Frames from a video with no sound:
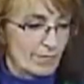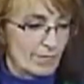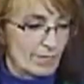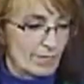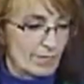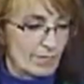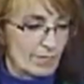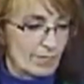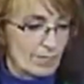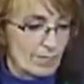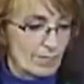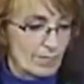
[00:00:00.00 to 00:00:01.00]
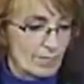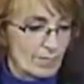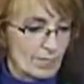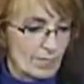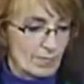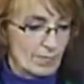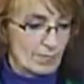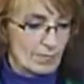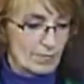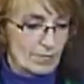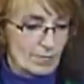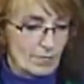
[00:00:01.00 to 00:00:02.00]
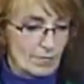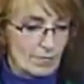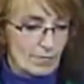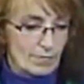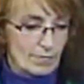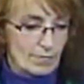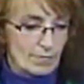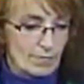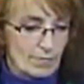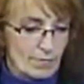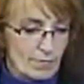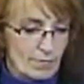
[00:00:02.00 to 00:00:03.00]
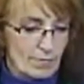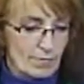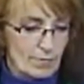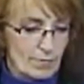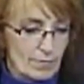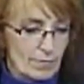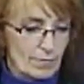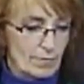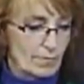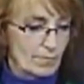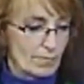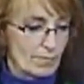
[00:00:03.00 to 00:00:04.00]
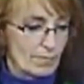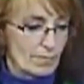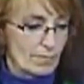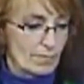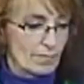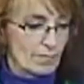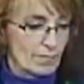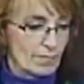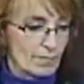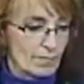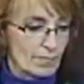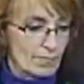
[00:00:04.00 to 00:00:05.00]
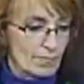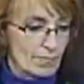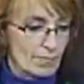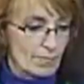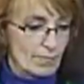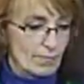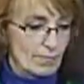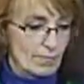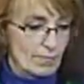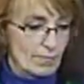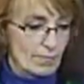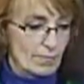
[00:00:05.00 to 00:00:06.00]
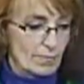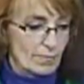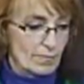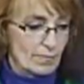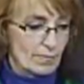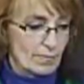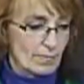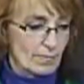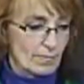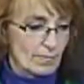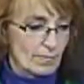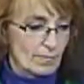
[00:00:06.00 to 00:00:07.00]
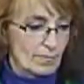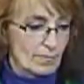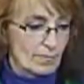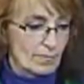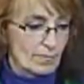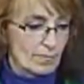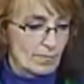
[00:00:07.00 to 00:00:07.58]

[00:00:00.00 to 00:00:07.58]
(not speaking)